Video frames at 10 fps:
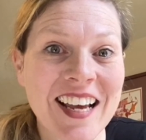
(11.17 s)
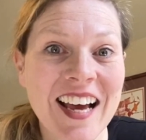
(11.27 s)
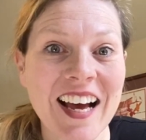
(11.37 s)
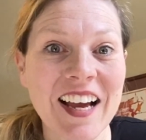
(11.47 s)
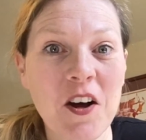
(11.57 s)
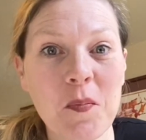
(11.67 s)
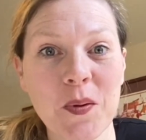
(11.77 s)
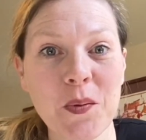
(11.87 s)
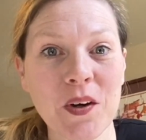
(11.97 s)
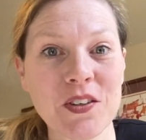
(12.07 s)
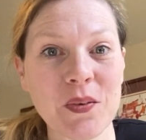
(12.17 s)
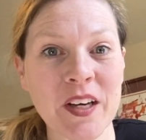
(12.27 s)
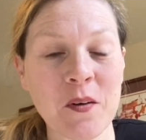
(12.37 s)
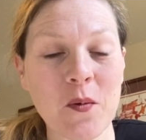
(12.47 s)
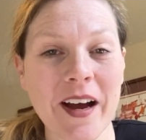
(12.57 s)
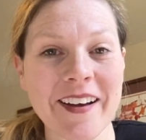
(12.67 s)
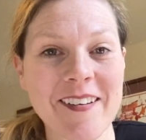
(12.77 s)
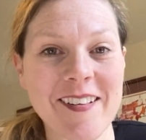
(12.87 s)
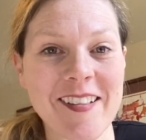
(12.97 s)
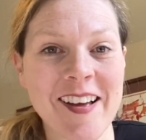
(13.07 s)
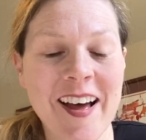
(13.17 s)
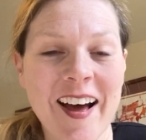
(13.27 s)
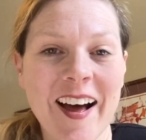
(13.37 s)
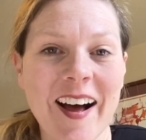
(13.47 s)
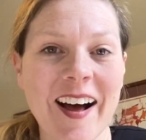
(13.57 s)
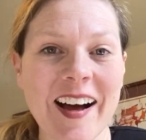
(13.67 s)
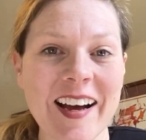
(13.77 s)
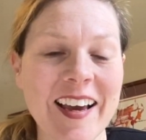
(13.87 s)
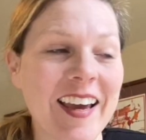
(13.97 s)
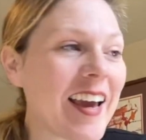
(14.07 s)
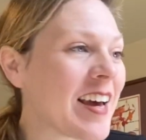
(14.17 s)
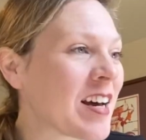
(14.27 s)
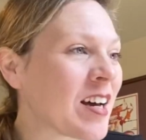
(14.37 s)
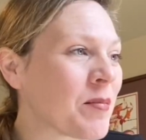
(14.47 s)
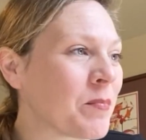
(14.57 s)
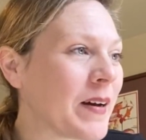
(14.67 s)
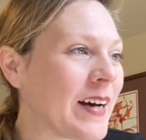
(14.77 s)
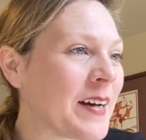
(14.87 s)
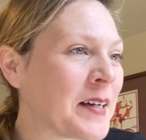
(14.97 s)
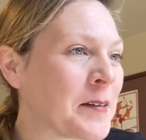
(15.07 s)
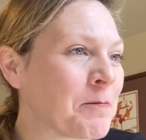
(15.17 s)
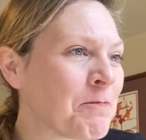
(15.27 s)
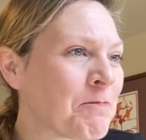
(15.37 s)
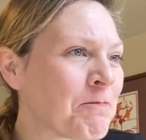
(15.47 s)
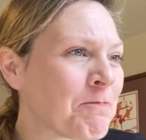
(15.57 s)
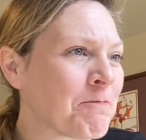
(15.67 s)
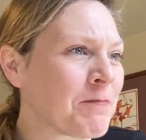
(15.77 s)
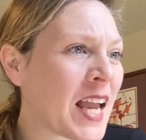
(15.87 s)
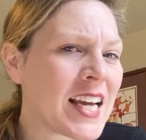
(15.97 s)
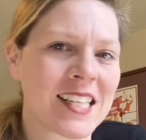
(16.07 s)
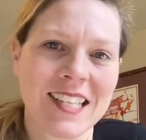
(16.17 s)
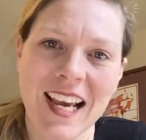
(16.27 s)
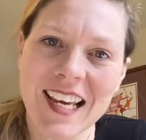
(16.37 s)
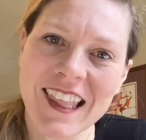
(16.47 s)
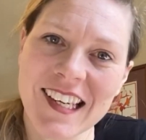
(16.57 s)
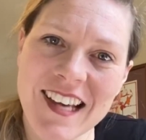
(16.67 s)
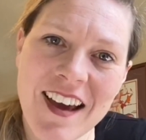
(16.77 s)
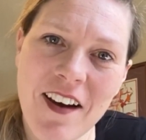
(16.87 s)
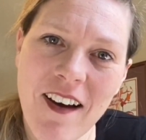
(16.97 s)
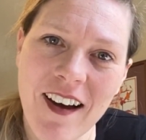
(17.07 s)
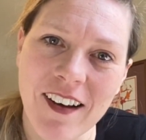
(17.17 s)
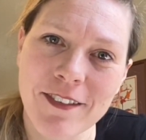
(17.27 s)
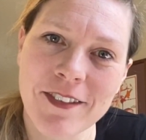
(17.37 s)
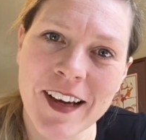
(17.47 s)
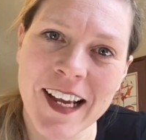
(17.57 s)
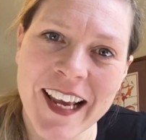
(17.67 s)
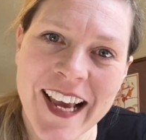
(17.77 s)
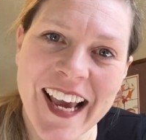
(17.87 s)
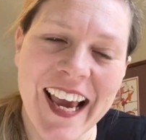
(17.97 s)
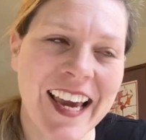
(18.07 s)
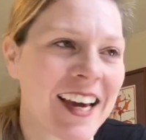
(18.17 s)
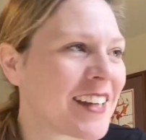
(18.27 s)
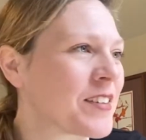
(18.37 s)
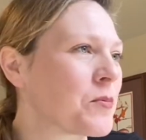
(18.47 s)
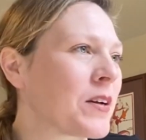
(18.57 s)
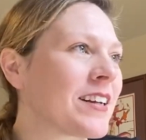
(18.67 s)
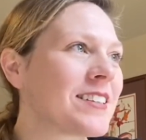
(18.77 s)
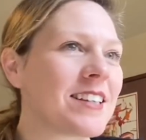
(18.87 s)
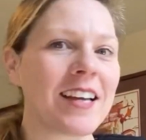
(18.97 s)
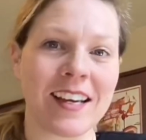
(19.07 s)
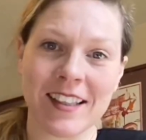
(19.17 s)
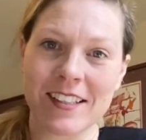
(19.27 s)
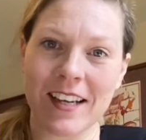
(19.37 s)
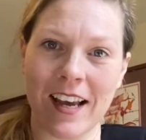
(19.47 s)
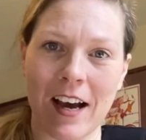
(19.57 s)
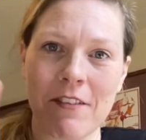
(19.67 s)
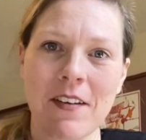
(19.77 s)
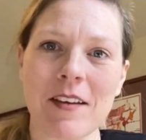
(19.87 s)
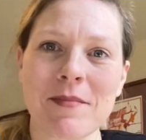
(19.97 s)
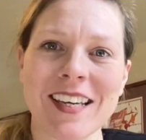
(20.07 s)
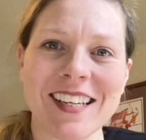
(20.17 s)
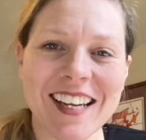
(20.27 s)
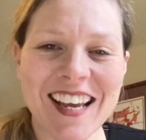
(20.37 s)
I hope you are doing well. I am taking the day off. And when I say taking the day off, I mean